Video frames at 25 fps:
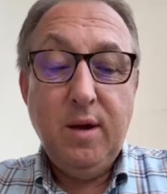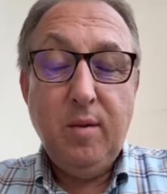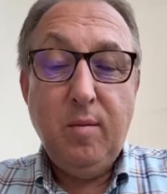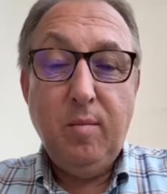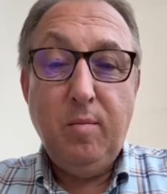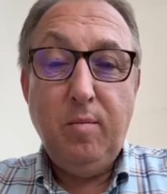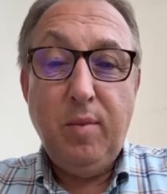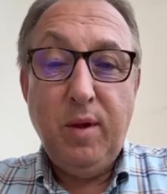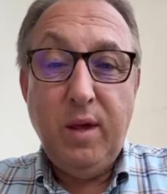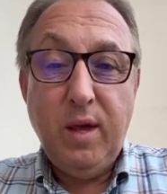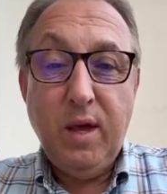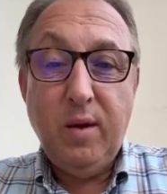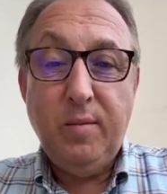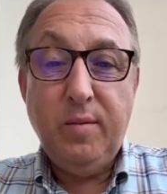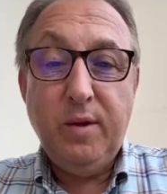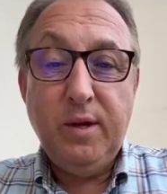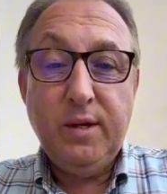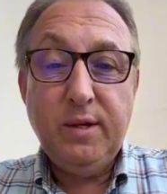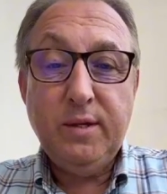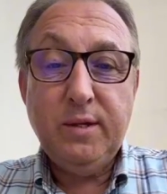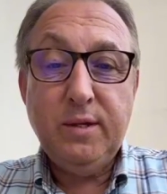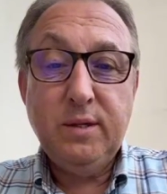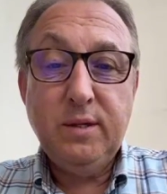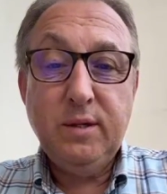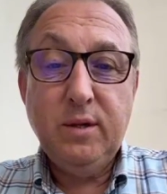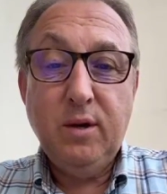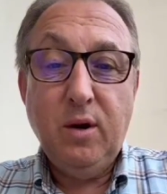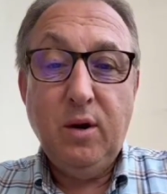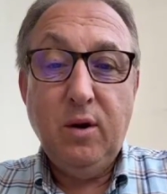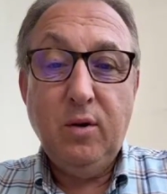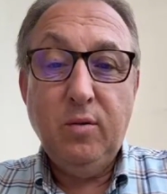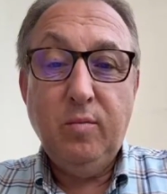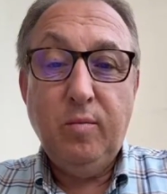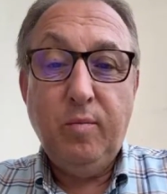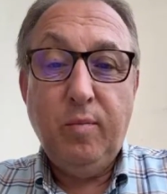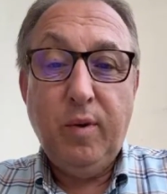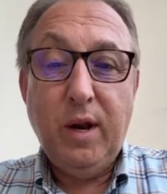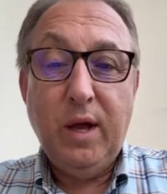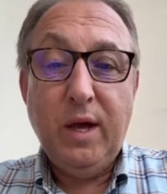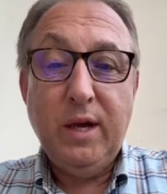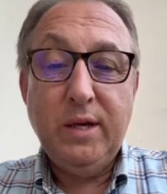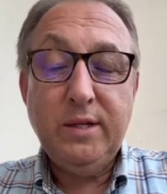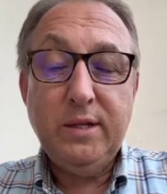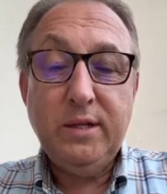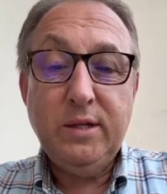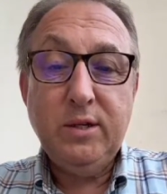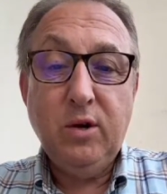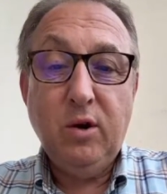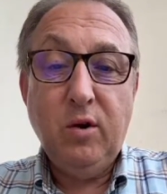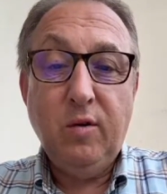BMX on
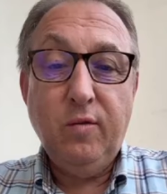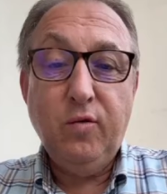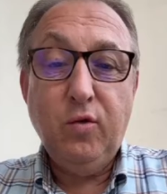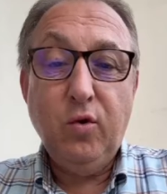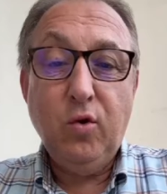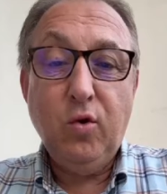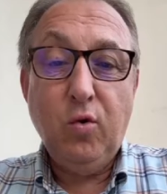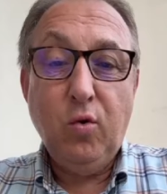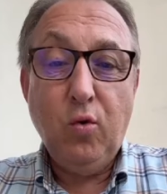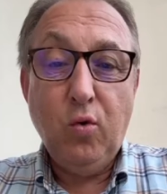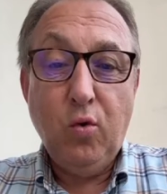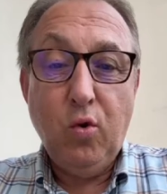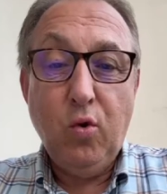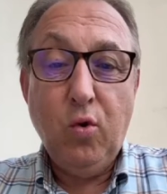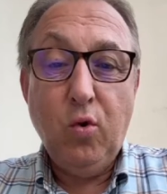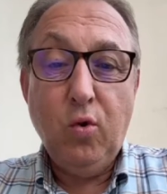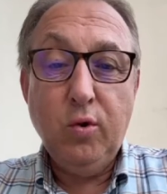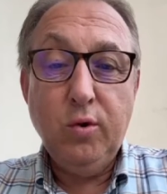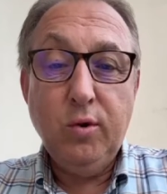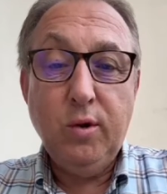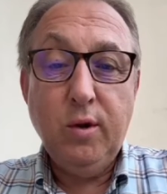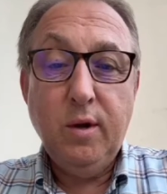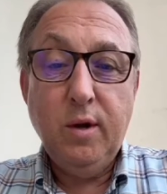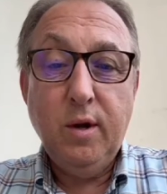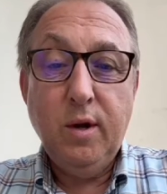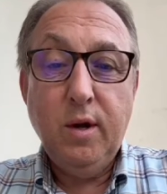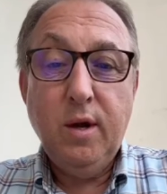Place of the Concorde.